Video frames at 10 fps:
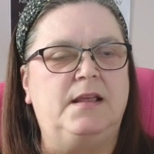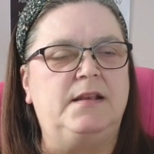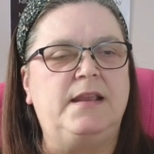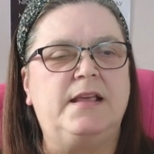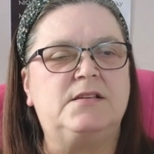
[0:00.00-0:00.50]

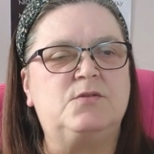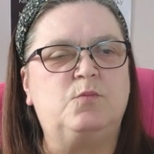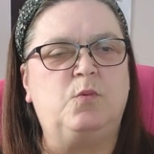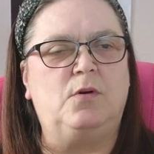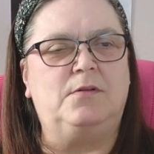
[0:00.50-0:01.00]
Next
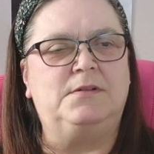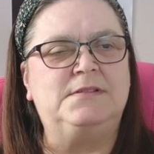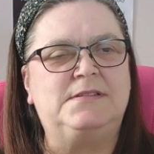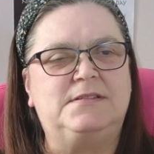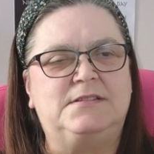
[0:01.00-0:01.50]

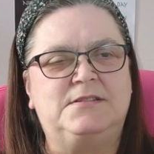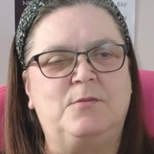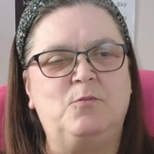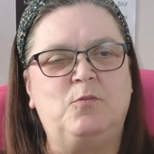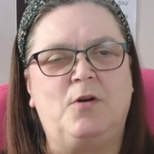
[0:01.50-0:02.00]
was
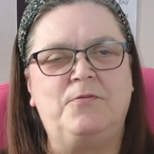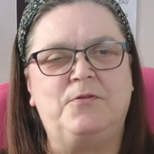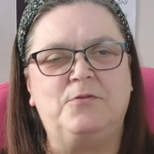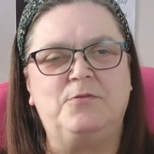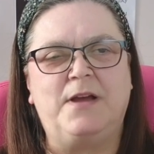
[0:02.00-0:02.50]
some
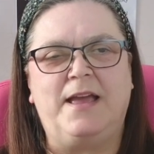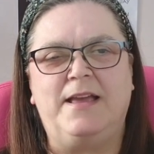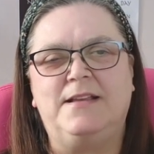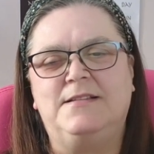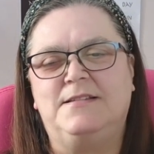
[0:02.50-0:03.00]
Waffle
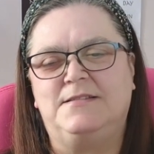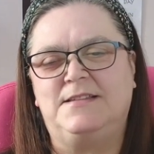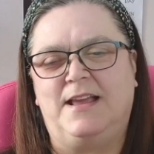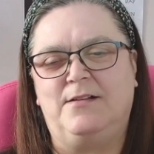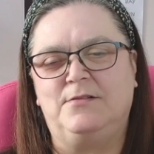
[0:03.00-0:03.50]
hand
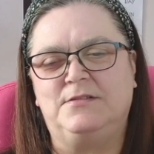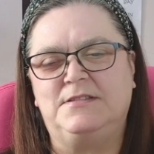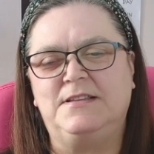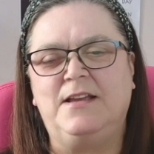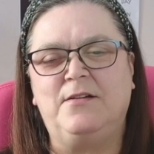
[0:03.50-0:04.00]

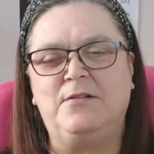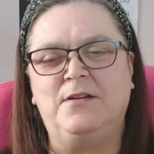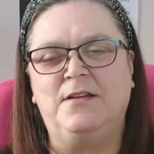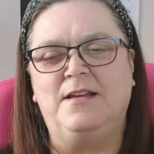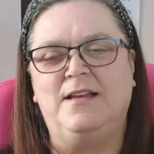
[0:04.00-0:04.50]
towels.
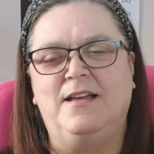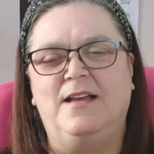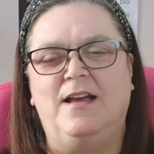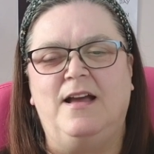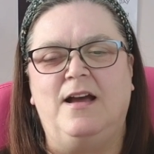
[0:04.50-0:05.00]
Now,
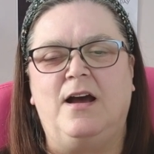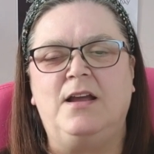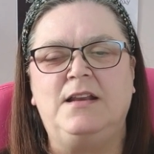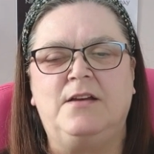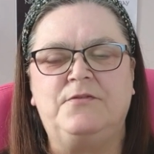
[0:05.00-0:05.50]
I
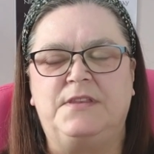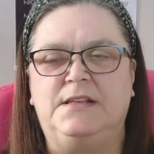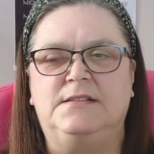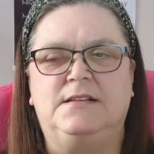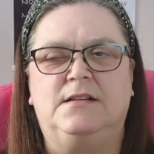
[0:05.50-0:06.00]
love
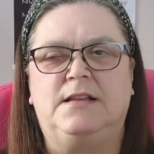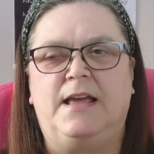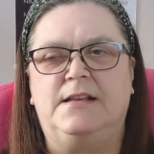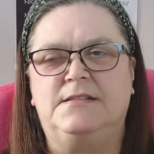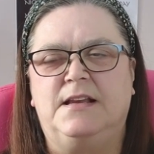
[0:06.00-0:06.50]
these little
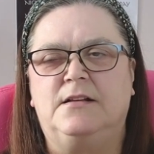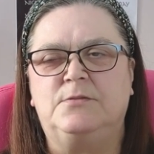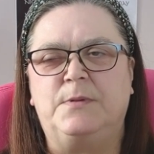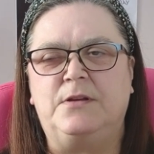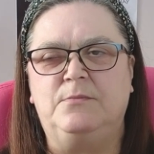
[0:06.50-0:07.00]
hand
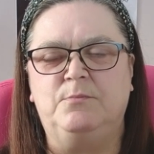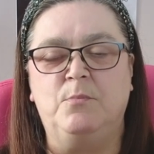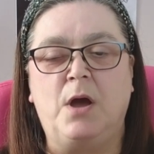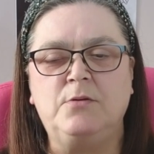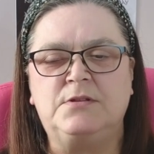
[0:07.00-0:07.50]
towels,
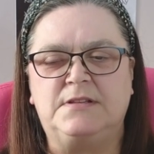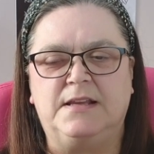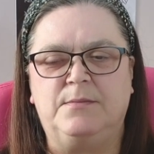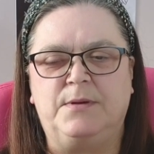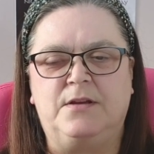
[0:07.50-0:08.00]

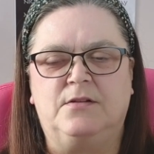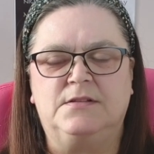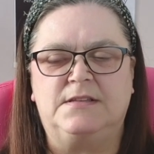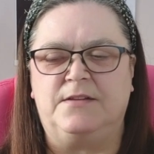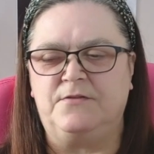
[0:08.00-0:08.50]
mostly
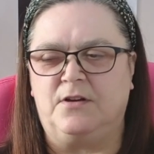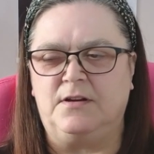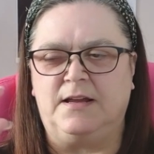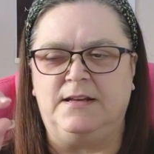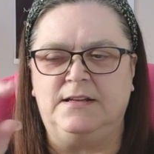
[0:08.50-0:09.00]
because they've got
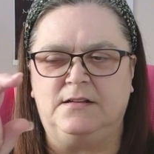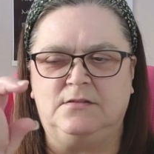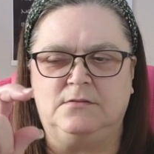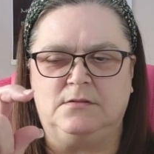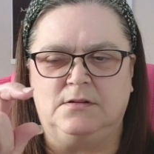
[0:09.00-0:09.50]
like
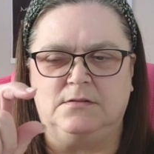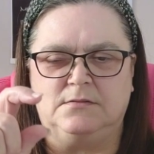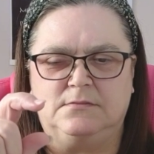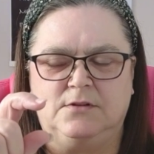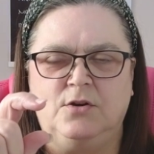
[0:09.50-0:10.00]
little
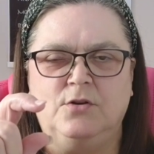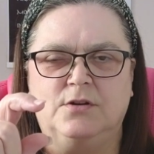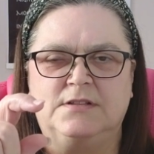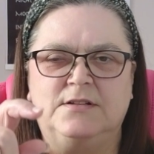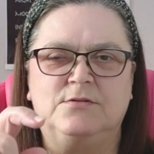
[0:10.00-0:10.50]

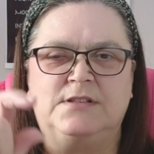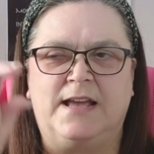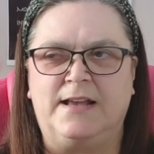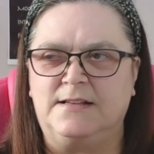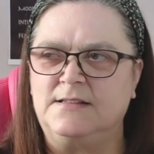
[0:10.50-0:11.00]
hooks, little
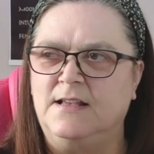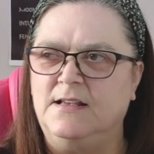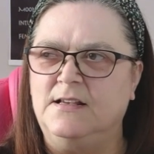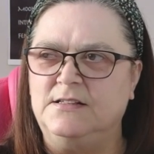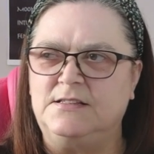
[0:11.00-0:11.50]
tags,
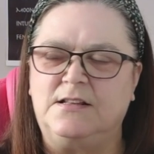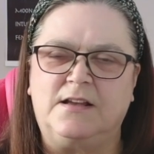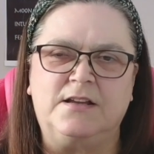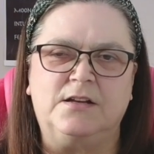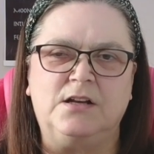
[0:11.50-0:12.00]
so that I
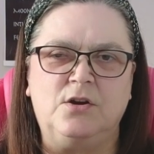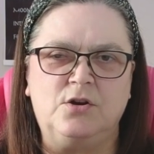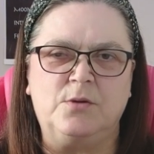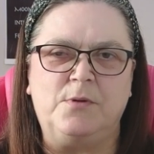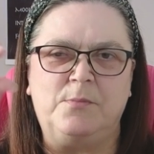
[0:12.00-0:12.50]
can
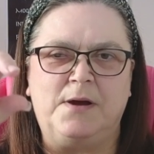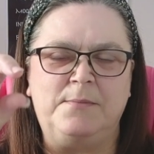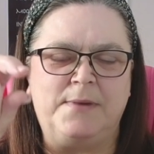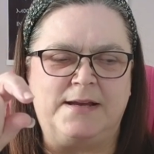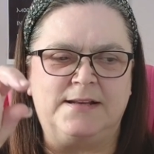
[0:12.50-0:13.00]
hook them on my
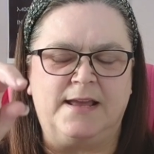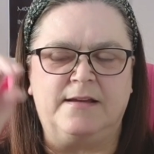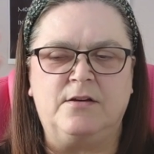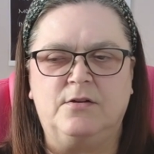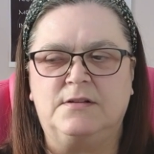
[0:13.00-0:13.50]

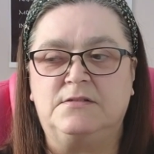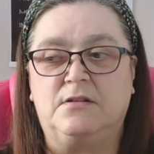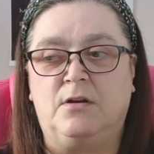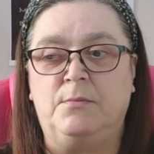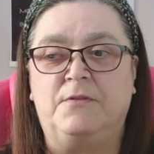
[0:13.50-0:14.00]
magnetic hooks
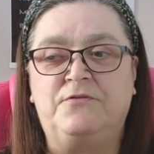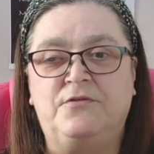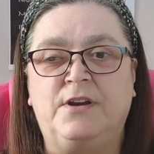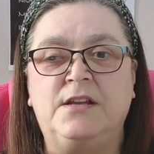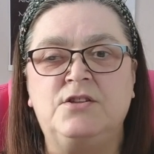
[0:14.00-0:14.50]
on my
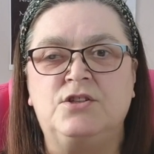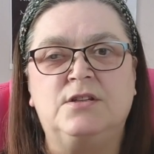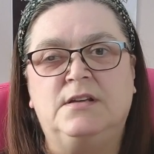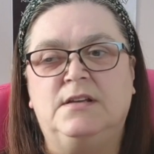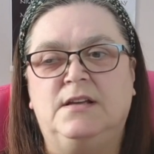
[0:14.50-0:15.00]
fridge.